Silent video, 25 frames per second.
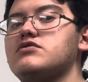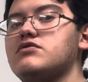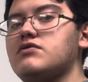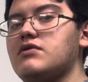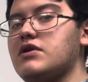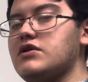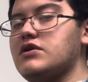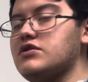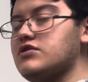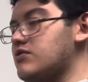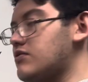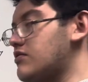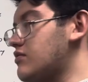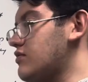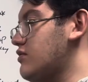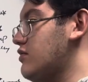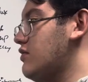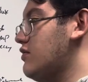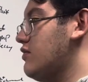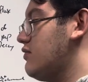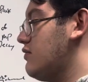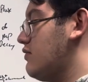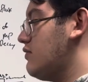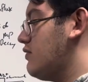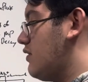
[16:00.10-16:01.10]
threshold.
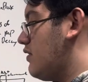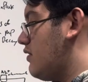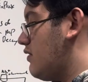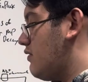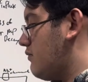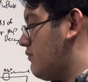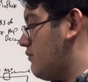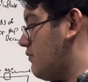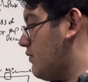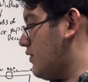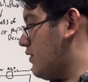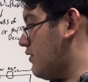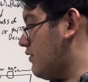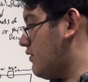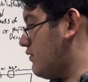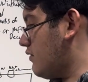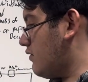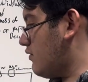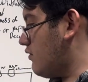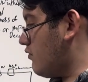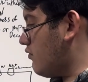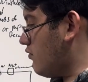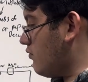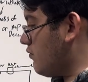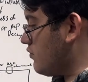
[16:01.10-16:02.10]
Because on
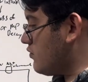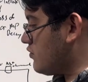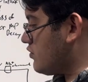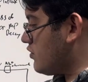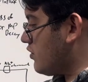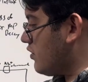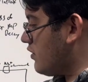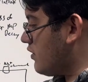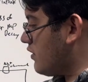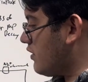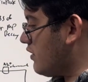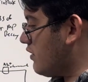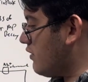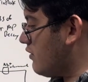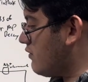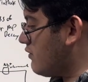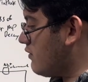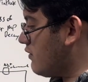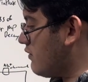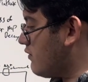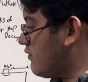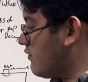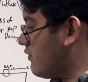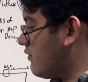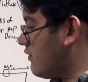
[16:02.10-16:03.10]
a normal chart here,
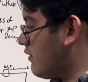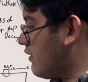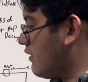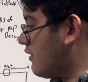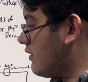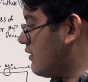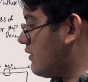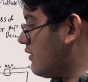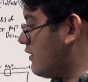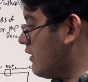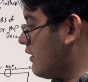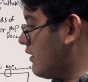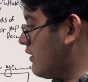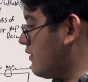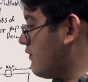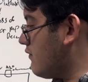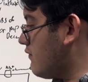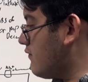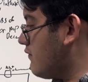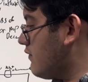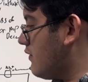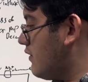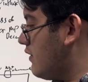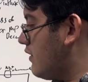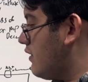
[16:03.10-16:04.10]
this is like negative
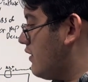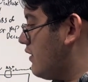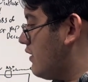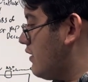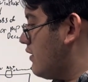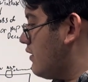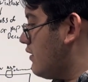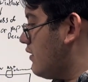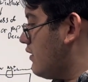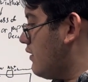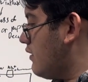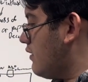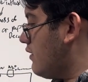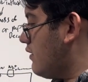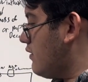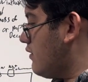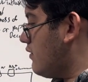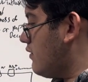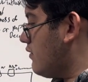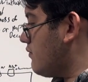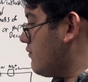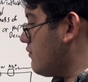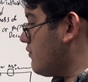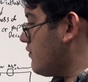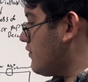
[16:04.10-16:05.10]

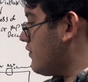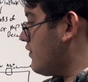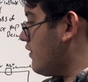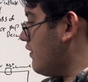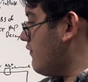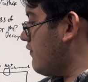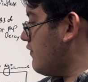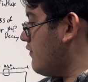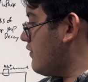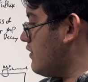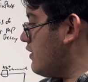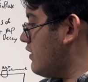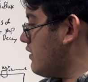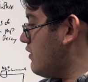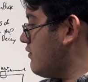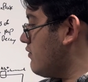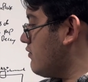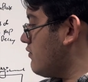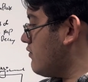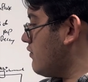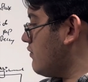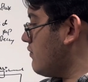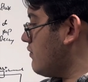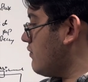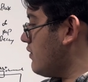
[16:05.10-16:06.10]
70 or
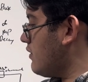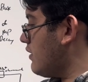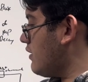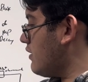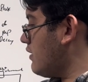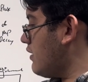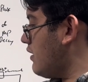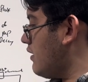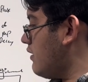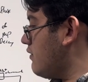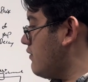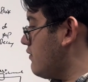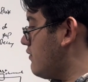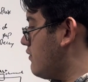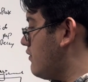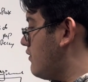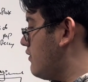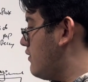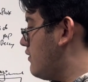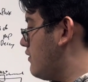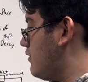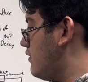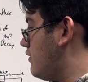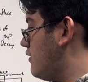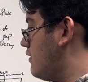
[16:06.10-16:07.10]
something like that.
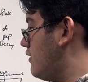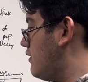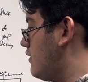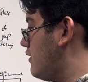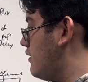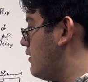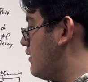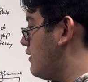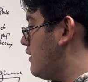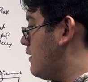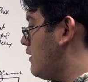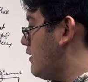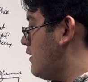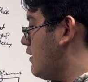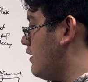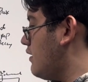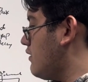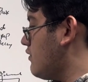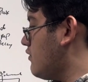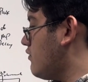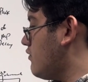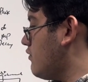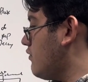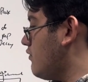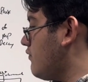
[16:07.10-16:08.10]
And
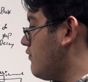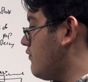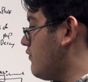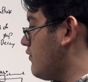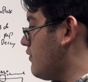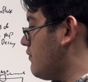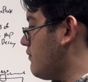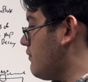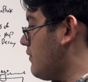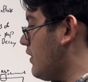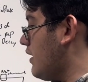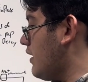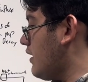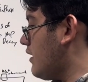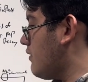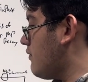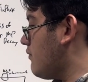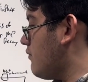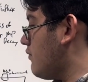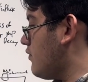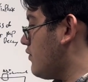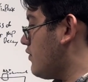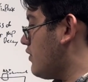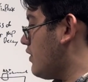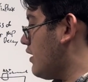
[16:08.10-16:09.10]
so if we make it
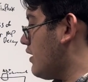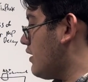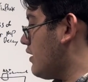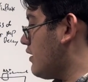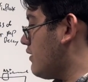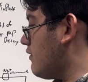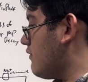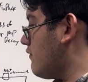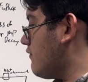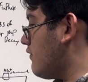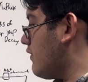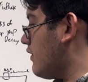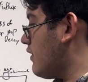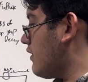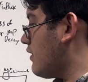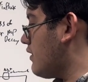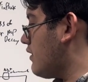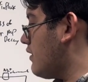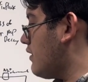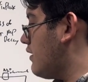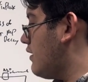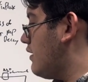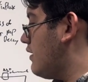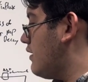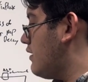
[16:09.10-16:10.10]
more negative, like
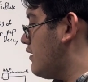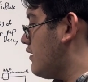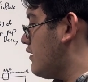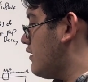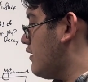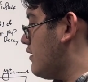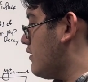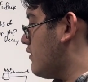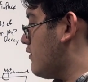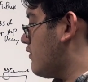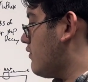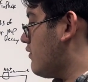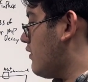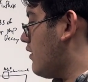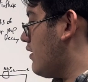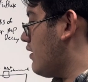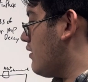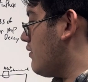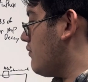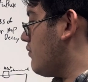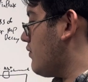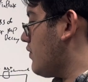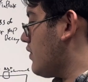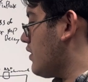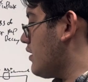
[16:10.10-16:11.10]
let's say
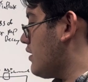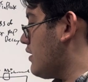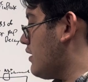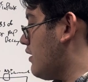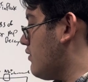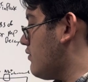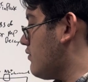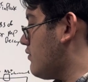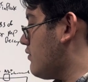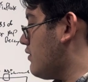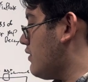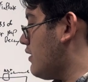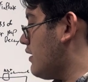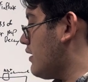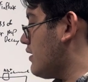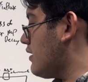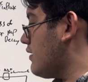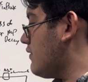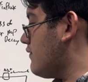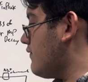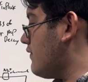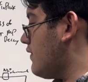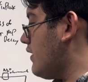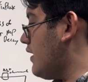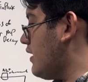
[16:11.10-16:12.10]
bring it down to
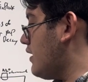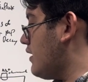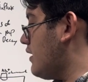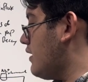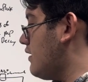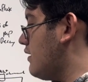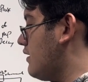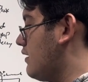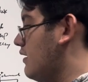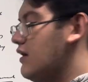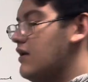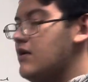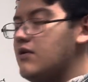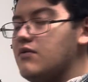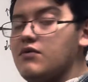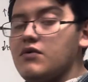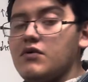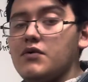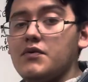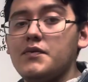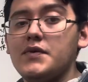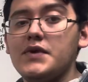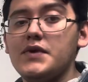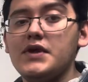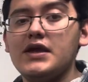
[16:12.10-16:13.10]
negative 90,
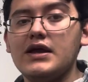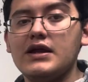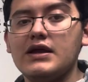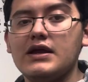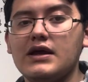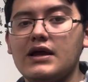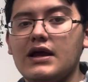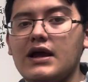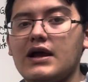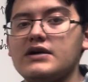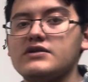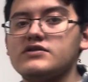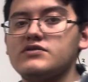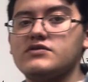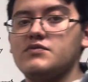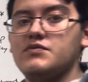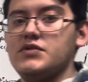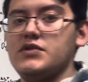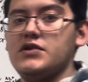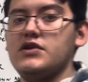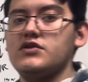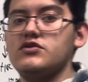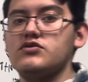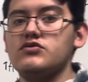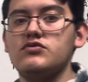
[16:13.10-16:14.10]
we'll be hitting action
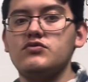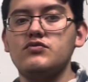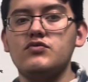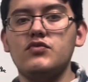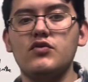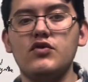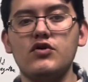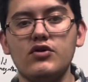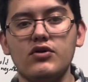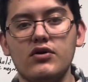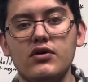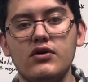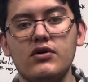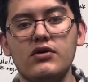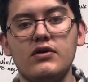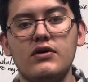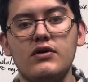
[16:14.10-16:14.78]
potential more